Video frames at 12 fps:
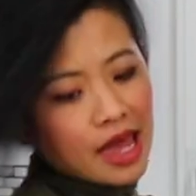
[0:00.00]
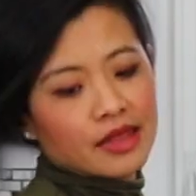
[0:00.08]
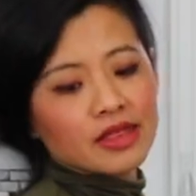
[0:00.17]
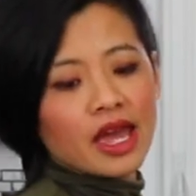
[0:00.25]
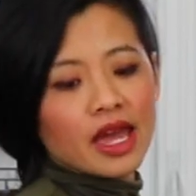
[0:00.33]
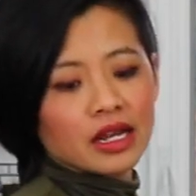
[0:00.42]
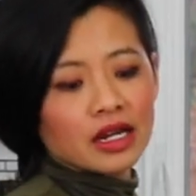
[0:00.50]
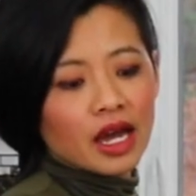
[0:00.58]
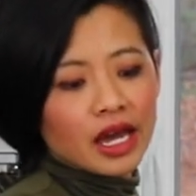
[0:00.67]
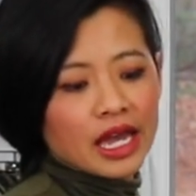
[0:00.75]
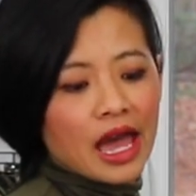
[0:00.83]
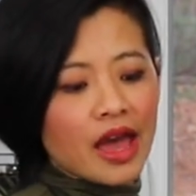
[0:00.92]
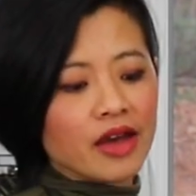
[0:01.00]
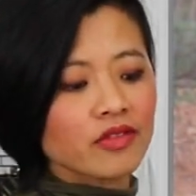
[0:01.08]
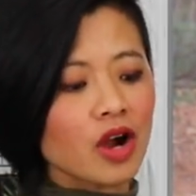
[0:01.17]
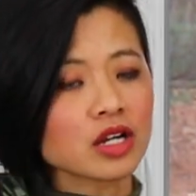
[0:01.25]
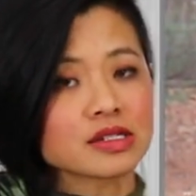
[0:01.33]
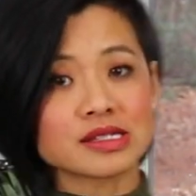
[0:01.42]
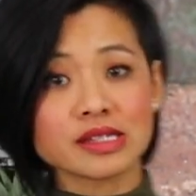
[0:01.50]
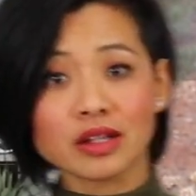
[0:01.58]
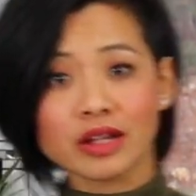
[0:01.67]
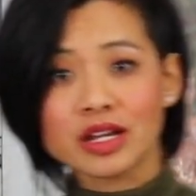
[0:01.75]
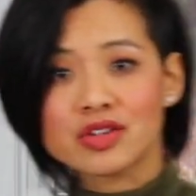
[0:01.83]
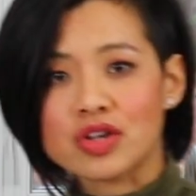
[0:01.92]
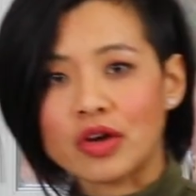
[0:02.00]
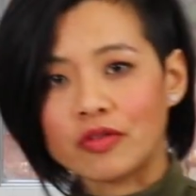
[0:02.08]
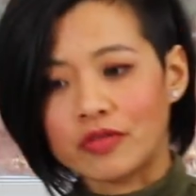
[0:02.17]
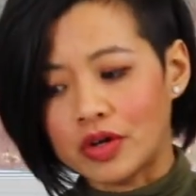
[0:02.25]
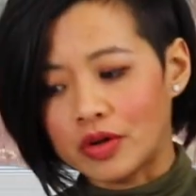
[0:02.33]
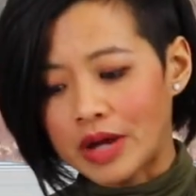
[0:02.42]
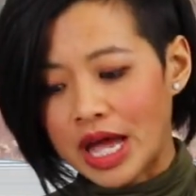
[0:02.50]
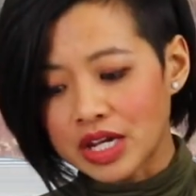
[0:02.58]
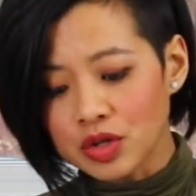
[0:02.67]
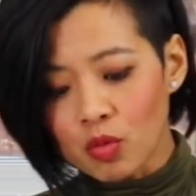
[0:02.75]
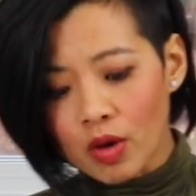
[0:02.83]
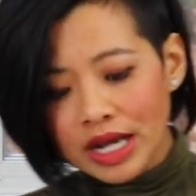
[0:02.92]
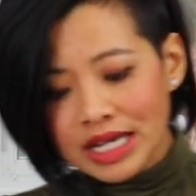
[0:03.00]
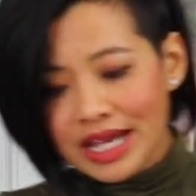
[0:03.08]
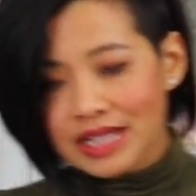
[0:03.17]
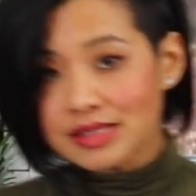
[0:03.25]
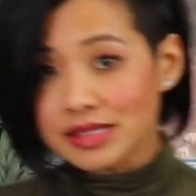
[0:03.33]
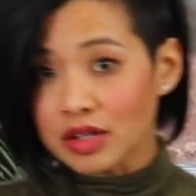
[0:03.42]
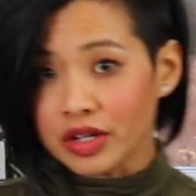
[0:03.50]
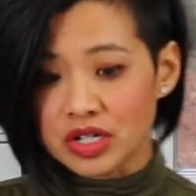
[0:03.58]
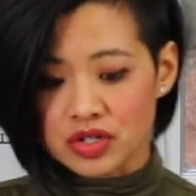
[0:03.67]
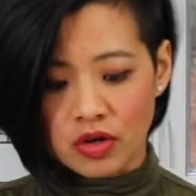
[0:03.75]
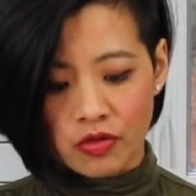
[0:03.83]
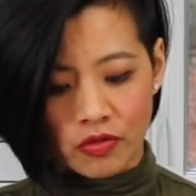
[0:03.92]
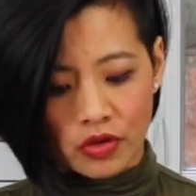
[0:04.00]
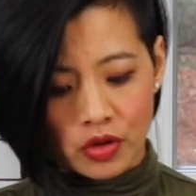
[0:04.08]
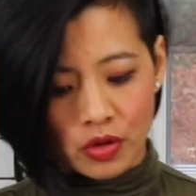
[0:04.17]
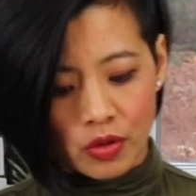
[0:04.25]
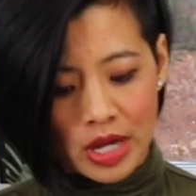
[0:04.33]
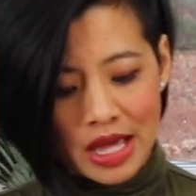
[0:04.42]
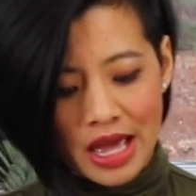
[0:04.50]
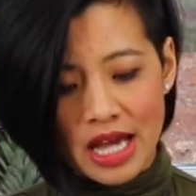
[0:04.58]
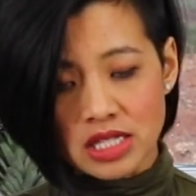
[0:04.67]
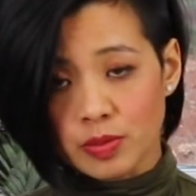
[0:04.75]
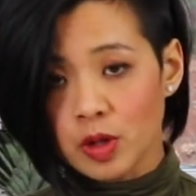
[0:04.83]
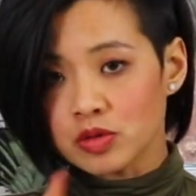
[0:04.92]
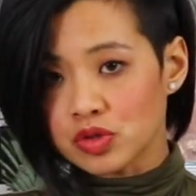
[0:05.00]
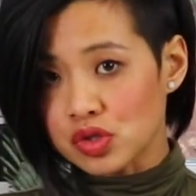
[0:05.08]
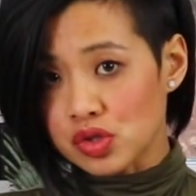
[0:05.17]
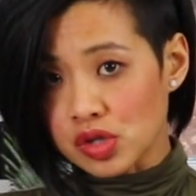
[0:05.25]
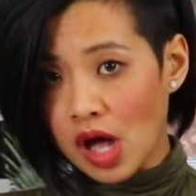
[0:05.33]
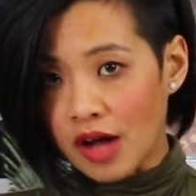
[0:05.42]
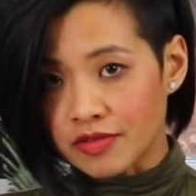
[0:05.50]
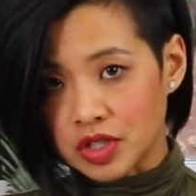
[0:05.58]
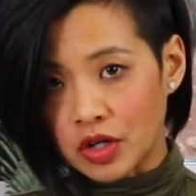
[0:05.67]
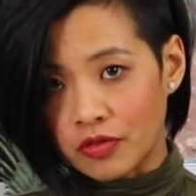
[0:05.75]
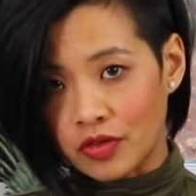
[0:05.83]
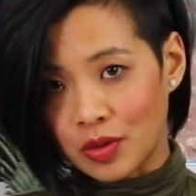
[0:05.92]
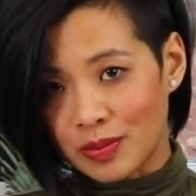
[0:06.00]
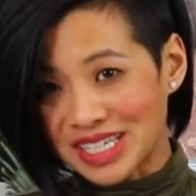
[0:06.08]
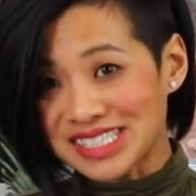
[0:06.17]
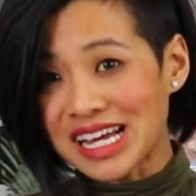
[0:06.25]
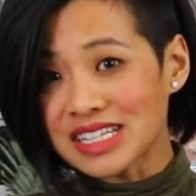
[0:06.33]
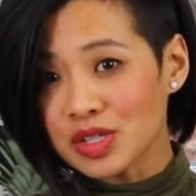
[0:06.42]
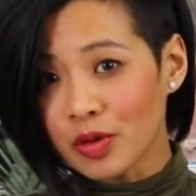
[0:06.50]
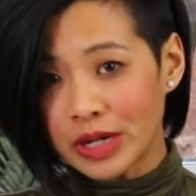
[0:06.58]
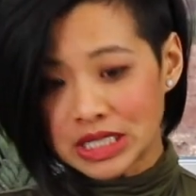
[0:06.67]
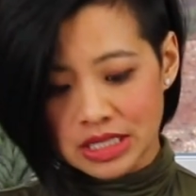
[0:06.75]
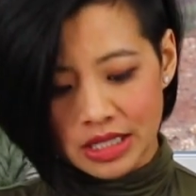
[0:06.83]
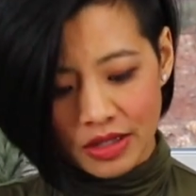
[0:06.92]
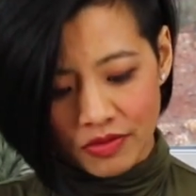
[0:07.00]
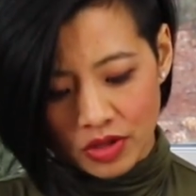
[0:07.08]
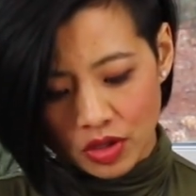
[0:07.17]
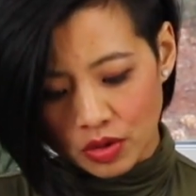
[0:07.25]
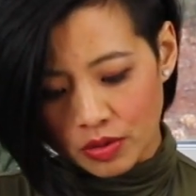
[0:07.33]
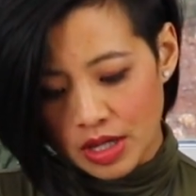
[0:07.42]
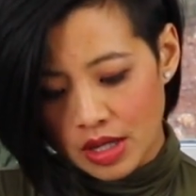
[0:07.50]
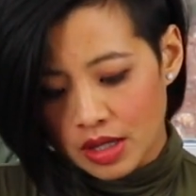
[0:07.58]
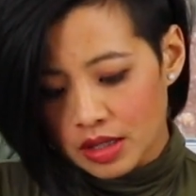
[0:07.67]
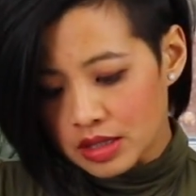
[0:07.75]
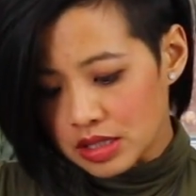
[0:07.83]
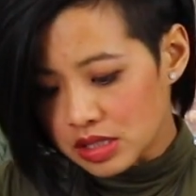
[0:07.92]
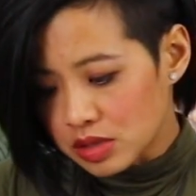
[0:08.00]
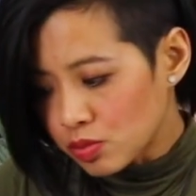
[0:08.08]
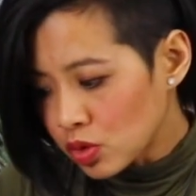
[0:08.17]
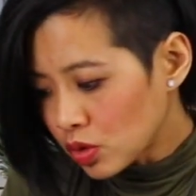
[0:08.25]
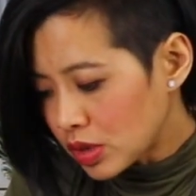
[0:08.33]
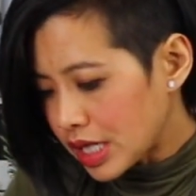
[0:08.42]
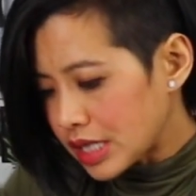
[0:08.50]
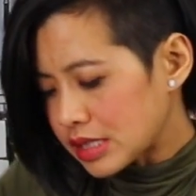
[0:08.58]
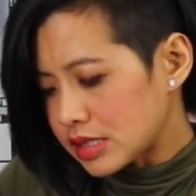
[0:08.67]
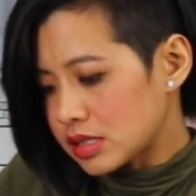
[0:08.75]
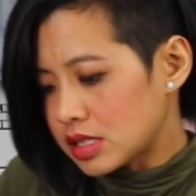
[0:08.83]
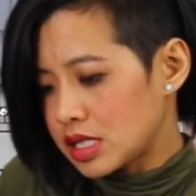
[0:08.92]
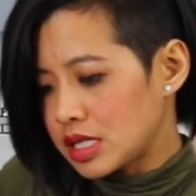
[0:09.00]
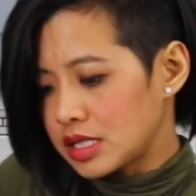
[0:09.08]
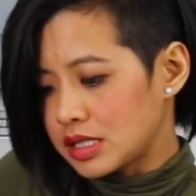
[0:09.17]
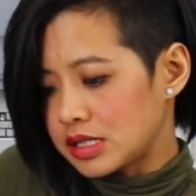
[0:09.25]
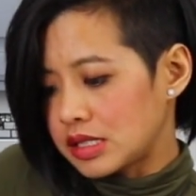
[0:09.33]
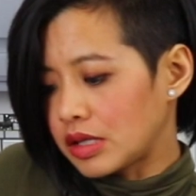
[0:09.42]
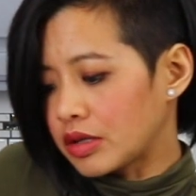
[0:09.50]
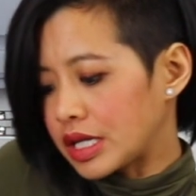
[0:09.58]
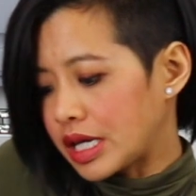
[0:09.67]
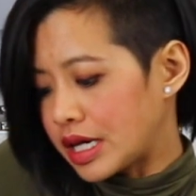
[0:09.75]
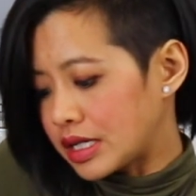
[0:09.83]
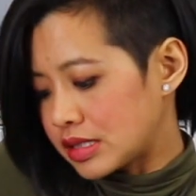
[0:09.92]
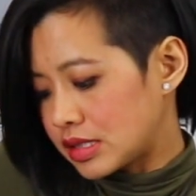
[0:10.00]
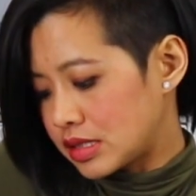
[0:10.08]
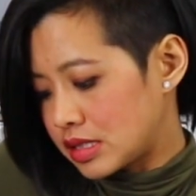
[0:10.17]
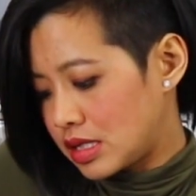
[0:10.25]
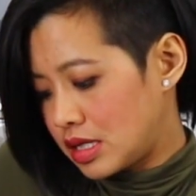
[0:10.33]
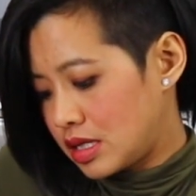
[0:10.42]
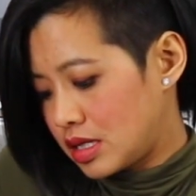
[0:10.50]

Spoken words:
And then I have our silken tofu, and you want to get silken tofu as opposed to soft tofu because that's going to give you the smoothest, silkiest